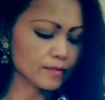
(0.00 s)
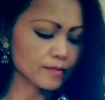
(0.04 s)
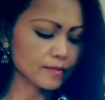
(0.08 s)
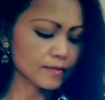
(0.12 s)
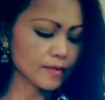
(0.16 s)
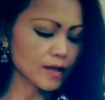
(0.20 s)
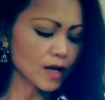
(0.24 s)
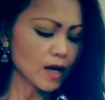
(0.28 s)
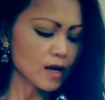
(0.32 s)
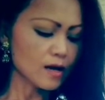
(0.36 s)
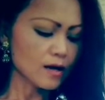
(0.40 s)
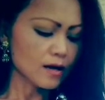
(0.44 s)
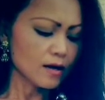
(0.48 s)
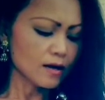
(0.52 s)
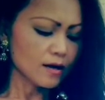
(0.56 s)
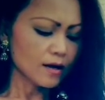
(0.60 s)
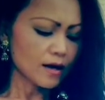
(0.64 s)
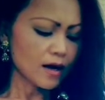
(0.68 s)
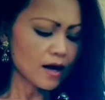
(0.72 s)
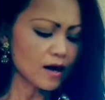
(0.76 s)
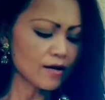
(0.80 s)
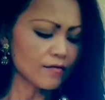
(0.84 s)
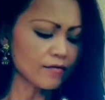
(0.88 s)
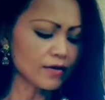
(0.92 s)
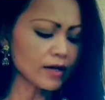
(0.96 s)
at?
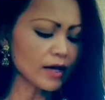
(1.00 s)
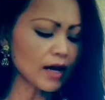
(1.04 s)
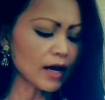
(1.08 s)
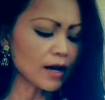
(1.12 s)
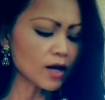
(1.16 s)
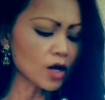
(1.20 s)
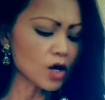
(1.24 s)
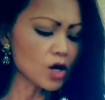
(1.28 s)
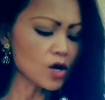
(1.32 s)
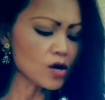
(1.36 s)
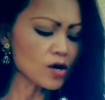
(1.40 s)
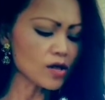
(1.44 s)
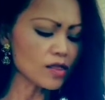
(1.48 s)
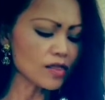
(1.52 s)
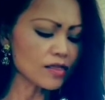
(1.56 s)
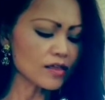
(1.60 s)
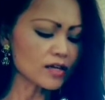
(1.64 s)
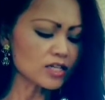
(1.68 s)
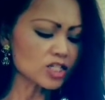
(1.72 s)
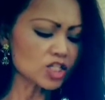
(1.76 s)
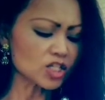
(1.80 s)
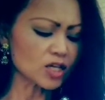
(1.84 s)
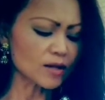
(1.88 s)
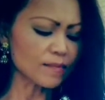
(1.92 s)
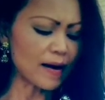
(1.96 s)
Heaven and
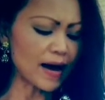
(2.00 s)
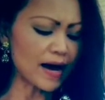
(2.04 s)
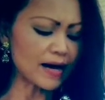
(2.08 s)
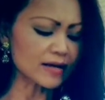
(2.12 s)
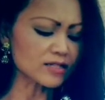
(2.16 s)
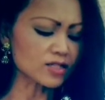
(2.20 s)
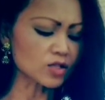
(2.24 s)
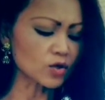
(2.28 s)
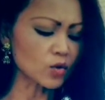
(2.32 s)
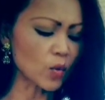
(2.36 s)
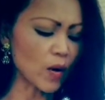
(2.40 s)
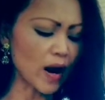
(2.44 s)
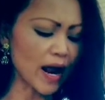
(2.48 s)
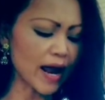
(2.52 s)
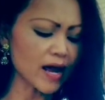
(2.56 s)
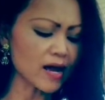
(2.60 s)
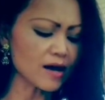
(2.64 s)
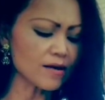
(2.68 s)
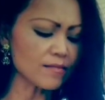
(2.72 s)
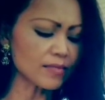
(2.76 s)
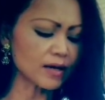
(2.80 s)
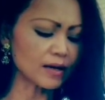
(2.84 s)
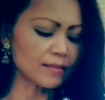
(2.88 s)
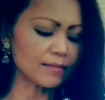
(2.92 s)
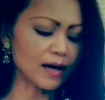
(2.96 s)
earth shall pass
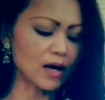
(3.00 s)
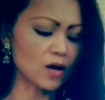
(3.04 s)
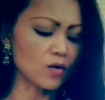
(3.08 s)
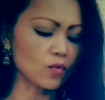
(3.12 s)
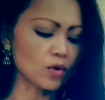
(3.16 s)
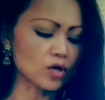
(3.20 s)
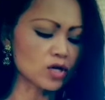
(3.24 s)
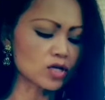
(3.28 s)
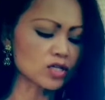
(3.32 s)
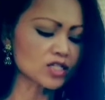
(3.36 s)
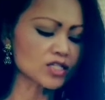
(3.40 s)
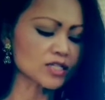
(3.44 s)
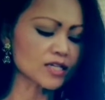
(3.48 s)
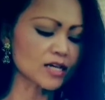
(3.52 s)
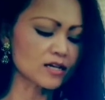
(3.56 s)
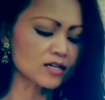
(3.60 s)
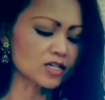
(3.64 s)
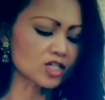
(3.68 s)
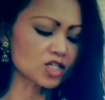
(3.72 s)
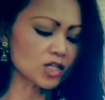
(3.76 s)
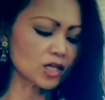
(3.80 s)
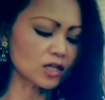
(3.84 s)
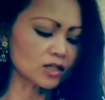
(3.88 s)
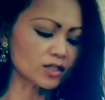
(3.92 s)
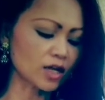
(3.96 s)
away, but my words
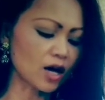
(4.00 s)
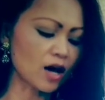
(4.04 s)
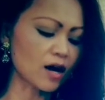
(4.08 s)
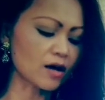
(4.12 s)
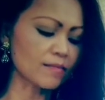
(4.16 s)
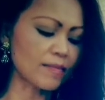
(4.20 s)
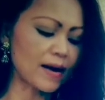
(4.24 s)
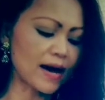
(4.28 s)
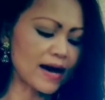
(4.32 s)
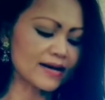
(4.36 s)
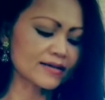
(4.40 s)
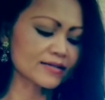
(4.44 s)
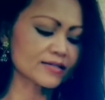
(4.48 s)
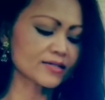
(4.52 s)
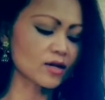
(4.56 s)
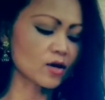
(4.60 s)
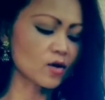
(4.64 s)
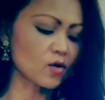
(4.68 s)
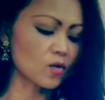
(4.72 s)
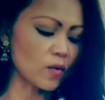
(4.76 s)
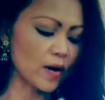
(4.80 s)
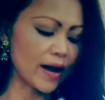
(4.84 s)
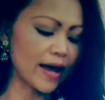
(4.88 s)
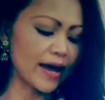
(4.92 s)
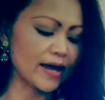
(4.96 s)
shall not pass
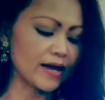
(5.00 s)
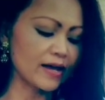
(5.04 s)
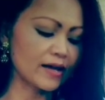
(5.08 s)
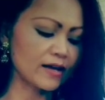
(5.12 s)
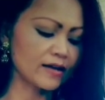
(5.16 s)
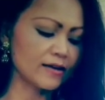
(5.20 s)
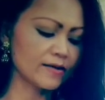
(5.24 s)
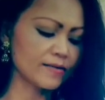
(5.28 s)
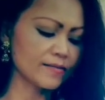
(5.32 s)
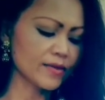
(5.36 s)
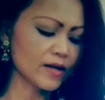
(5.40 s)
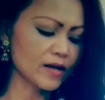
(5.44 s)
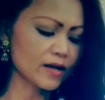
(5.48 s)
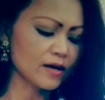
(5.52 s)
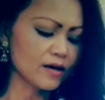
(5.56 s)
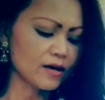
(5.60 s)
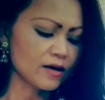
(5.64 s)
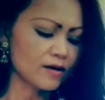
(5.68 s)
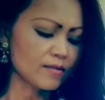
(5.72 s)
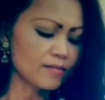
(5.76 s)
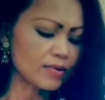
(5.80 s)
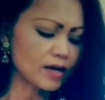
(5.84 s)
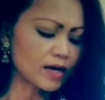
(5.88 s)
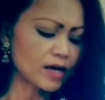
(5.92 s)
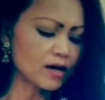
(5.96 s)
away.
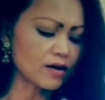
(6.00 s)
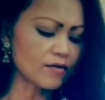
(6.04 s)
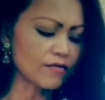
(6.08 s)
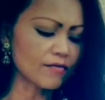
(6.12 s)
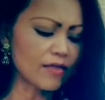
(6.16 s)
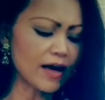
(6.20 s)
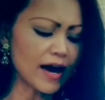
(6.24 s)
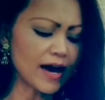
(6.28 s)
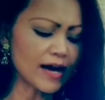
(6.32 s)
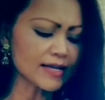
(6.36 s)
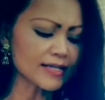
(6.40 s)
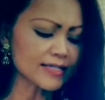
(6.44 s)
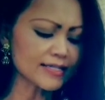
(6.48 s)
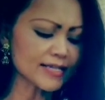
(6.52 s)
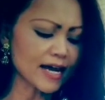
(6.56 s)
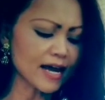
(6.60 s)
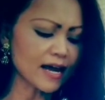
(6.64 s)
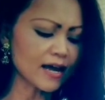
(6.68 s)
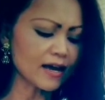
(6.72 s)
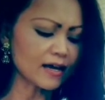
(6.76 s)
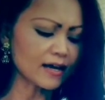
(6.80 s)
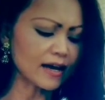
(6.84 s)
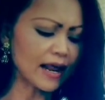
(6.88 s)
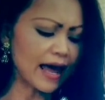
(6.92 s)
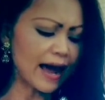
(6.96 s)
But of that
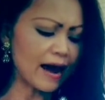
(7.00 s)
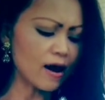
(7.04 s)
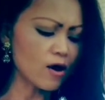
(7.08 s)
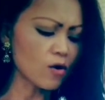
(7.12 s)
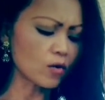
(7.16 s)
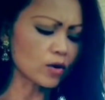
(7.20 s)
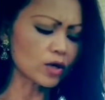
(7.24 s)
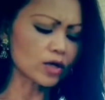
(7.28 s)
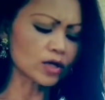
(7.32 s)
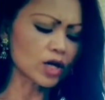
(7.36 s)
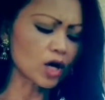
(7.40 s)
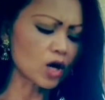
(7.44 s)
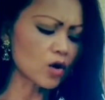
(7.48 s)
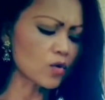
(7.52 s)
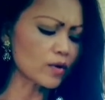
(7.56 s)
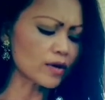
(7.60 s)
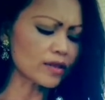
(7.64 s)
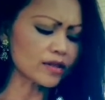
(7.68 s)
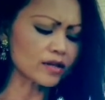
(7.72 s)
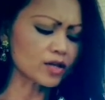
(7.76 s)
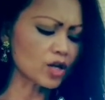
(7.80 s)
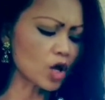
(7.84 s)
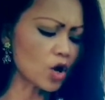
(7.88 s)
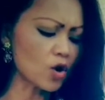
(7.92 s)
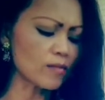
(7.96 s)
day and hour
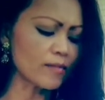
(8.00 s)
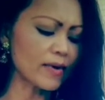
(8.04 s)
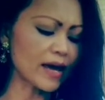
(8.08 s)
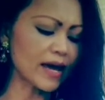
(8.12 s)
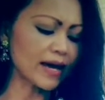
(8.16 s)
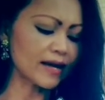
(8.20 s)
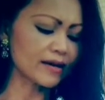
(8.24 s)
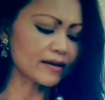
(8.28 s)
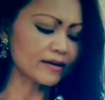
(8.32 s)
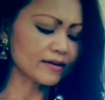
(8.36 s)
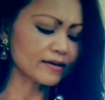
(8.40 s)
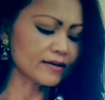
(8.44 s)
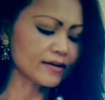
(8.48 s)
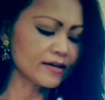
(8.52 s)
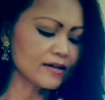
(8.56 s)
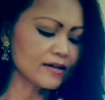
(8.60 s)
knoweth no man,